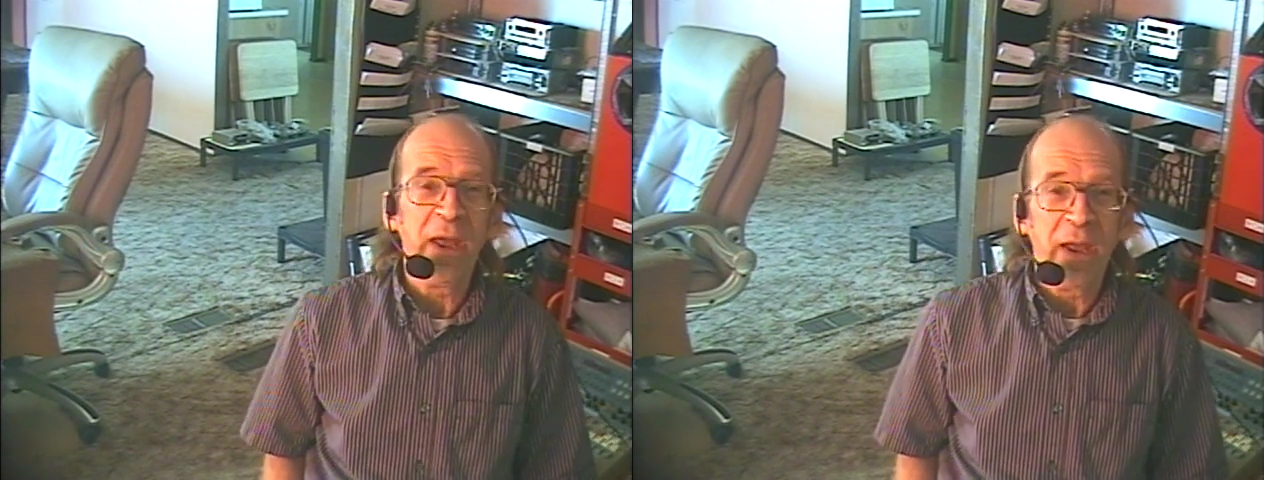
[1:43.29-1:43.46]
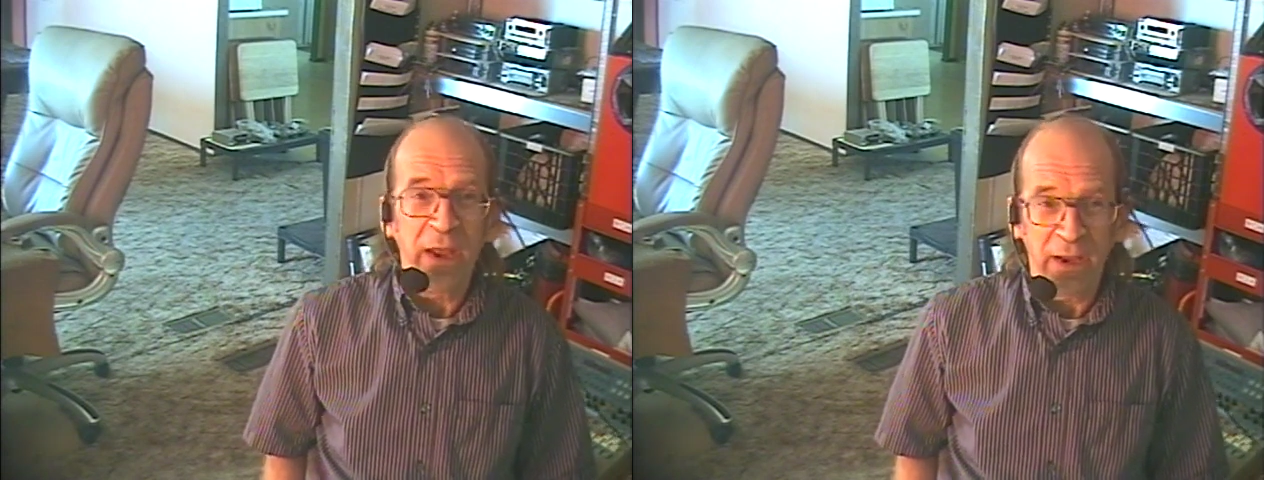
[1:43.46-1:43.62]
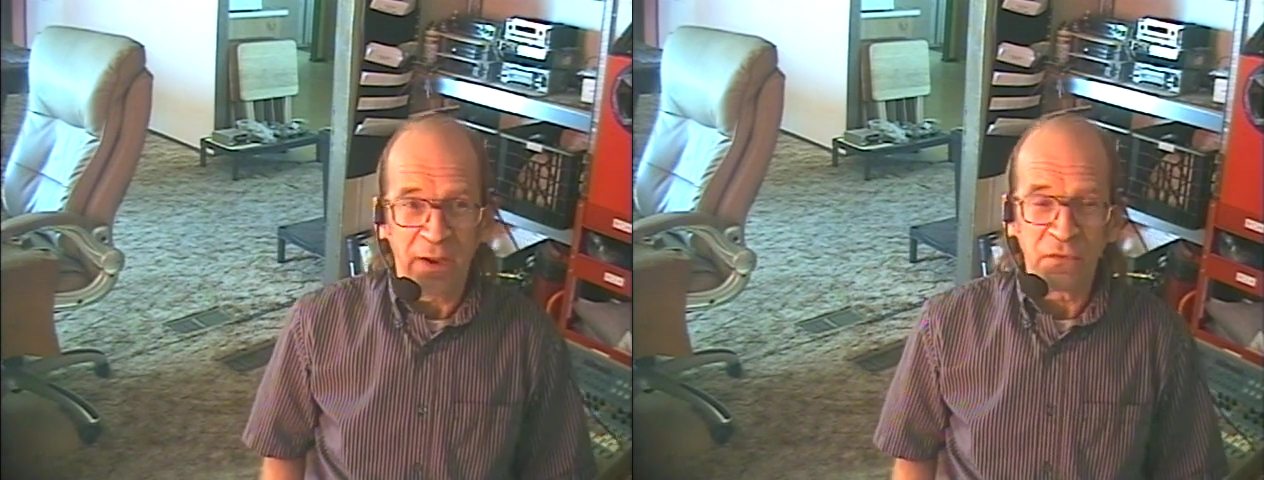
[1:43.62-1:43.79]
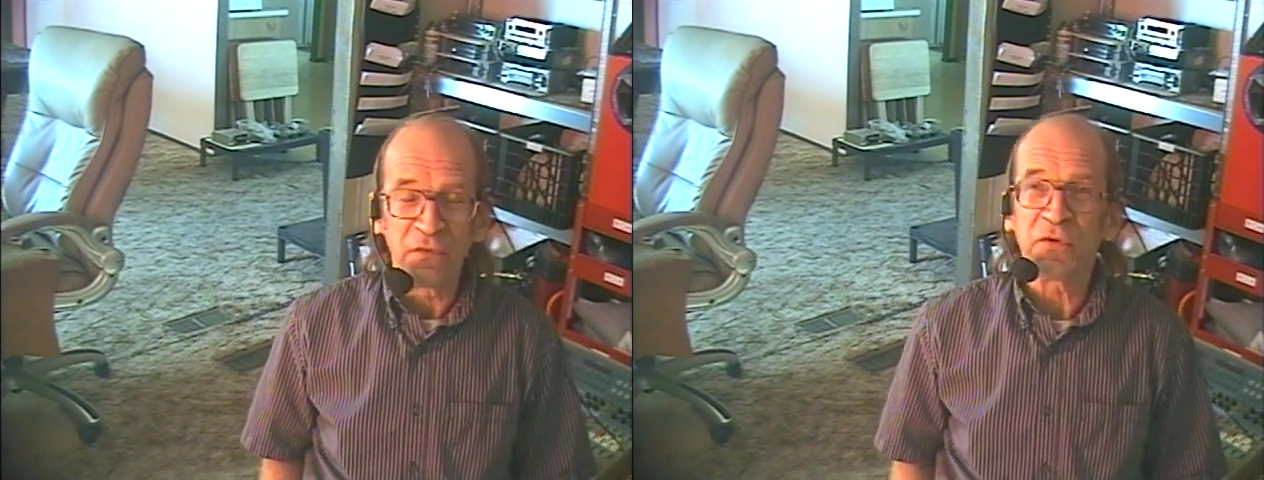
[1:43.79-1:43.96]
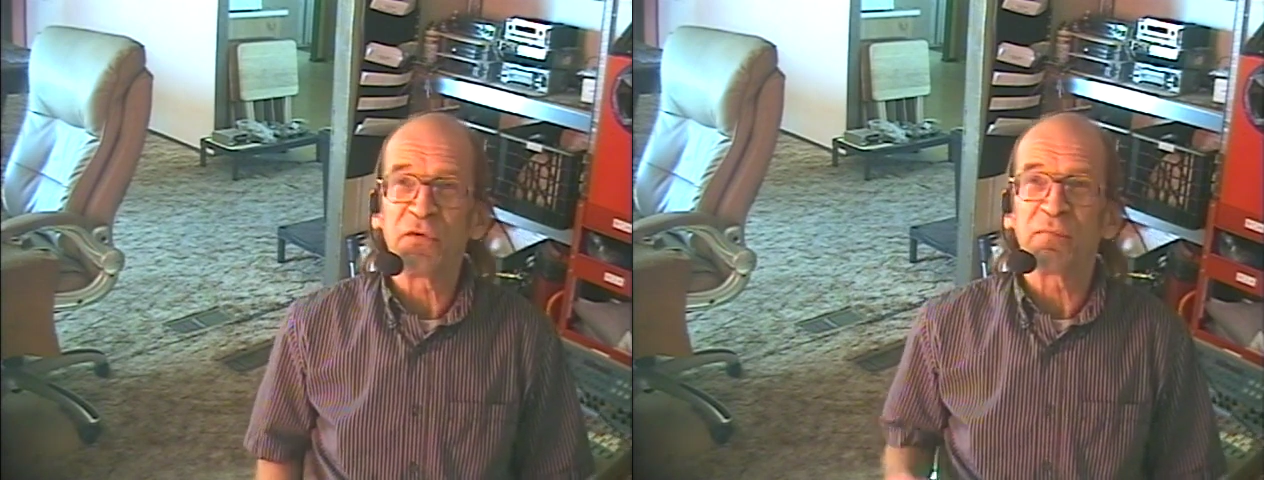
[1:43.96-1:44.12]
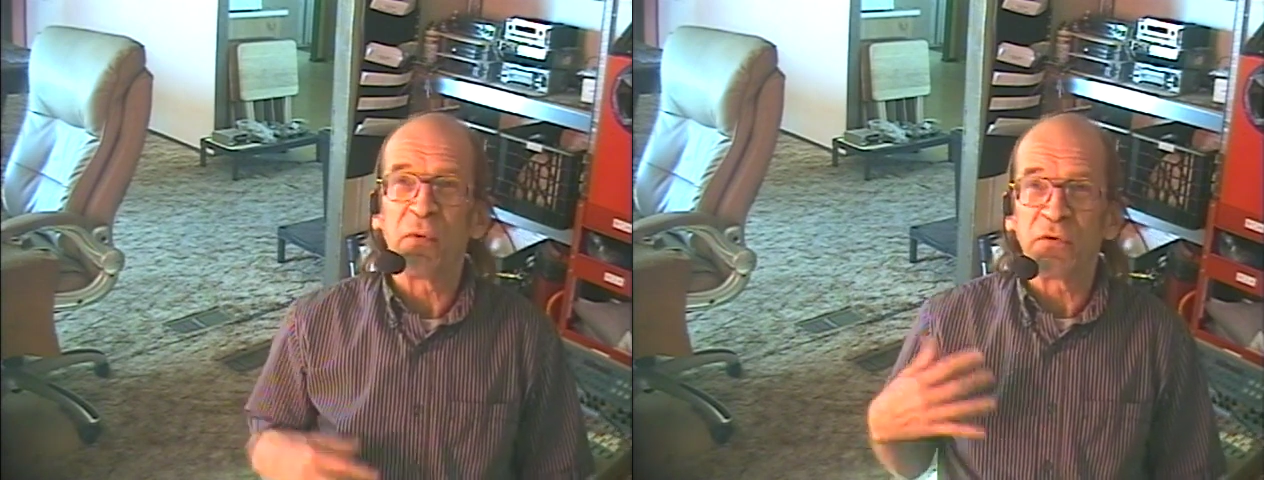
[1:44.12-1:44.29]
And since
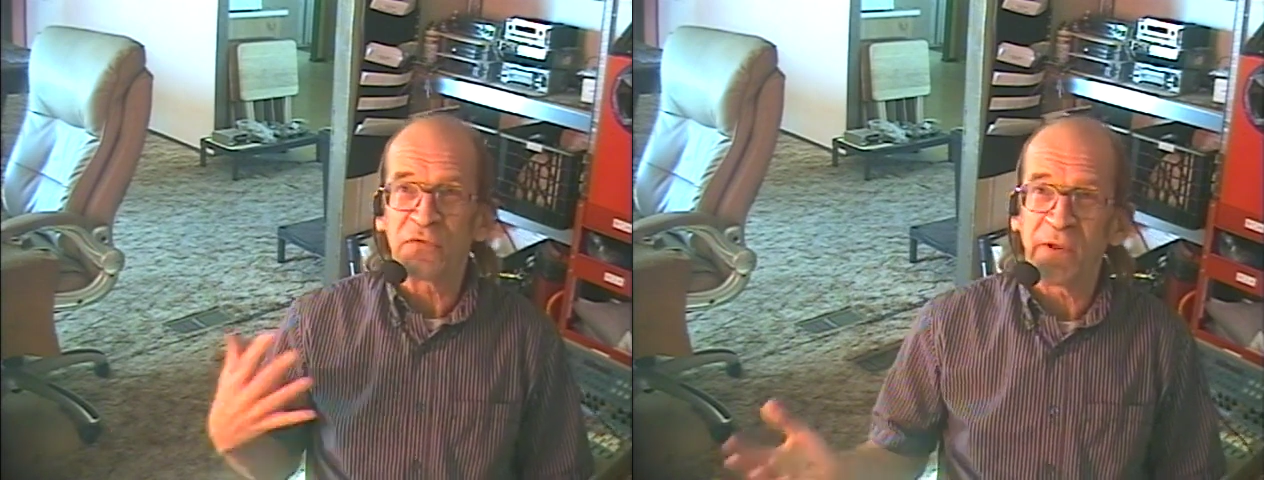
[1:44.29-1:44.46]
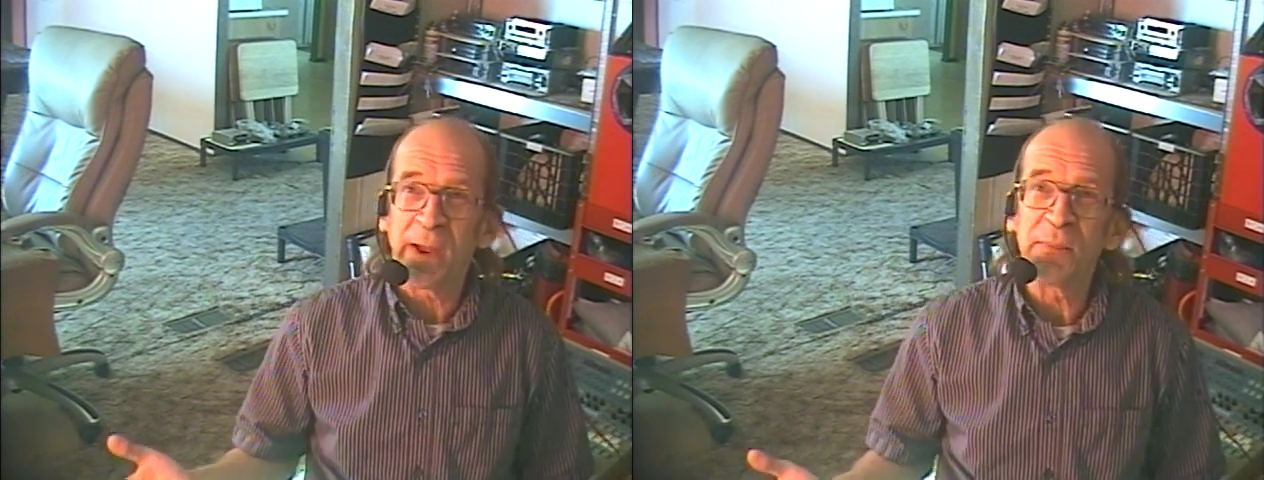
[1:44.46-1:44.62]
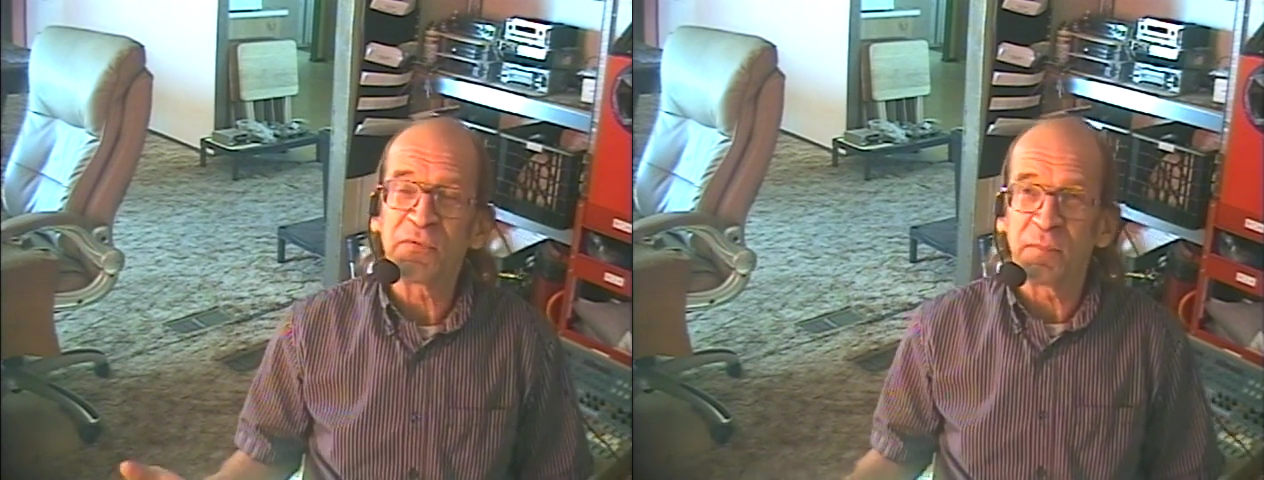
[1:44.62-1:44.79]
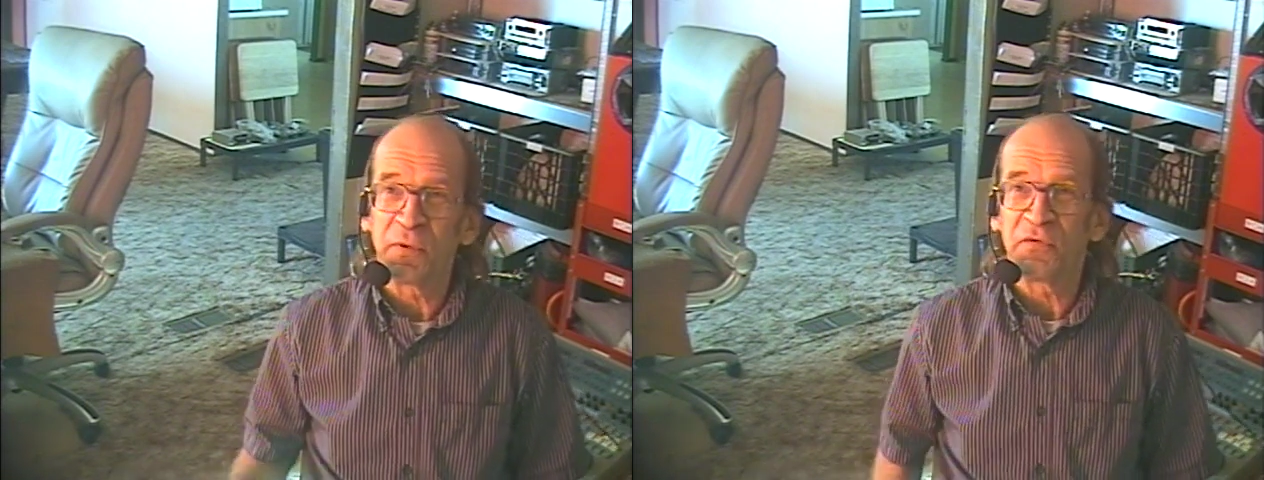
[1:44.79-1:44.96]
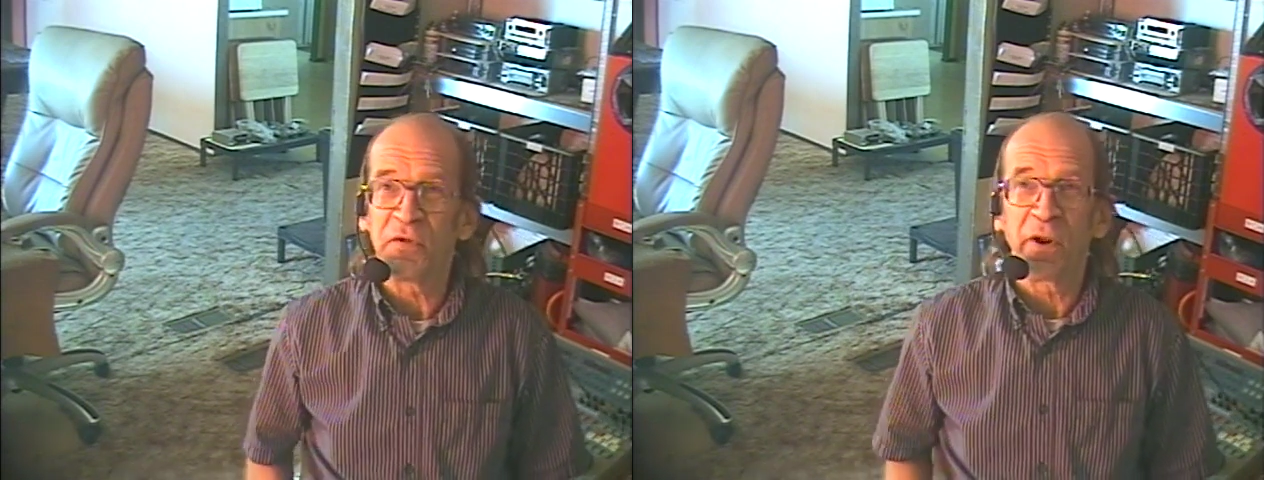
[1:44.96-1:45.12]
most tapes have been sitting